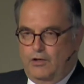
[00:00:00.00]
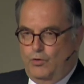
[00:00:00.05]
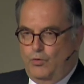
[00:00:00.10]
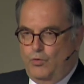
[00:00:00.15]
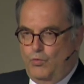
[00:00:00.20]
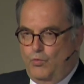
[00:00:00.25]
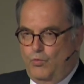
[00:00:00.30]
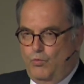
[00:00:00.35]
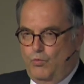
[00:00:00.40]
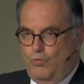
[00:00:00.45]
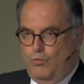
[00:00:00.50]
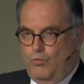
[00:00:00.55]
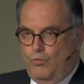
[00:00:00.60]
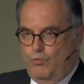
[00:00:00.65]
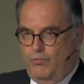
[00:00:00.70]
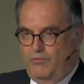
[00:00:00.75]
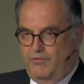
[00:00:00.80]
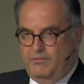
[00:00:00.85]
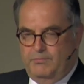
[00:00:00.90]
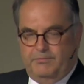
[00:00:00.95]
who
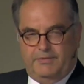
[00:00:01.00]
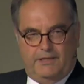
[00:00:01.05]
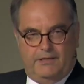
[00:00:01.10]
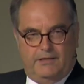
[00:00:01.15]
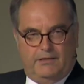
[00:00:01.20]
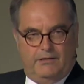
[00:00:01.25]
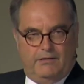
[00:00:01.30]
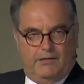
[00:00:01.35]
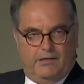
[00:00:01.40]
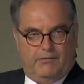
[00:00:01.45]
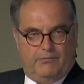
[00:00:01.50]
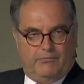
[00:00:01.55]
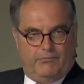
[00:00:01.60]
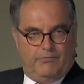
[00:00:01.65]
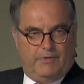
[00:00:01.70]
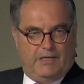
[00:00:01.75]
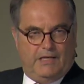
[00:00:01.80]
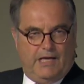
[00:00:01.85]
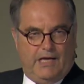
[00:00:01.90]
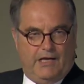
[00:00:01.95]

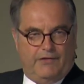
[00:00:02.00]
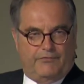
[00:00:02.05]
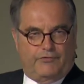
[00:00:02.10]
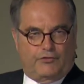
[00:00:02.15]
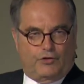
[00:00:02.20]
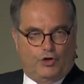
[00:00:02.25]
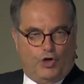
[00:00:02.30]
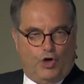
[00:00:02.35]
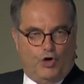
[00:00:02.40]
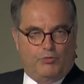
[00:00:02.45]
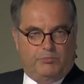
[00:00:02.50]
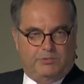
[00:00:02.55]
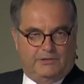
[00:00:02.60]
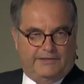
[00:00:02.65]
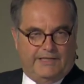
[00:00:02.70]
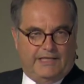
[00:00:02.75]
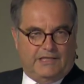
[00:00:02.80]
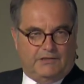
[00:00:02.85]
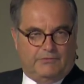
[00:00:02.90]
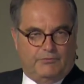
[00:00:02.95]
will have global
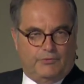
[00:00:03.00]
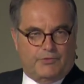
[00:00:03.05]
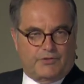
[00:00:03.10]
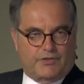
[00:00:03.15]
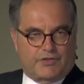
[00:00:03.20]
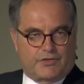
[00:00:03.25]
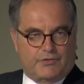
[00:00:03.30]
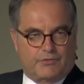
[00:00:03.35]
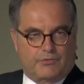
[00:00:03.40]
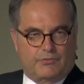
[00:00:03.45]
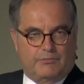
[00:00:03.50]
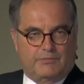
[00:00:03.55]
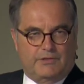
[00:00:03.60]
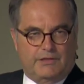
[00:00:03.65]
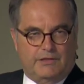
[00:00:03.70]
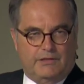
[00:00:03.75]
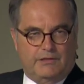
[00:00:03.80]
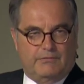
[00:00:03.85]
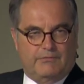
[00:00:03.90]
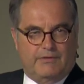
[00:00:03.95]
networks
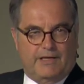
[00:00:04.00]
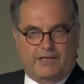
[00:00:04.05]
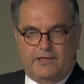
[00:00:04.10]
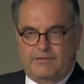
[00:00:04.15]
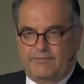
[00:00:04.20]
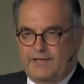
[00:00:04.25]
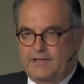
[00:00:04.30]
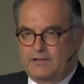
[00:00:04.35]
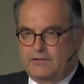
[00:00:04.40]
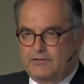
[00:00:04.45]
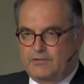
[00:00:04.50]
normally, very well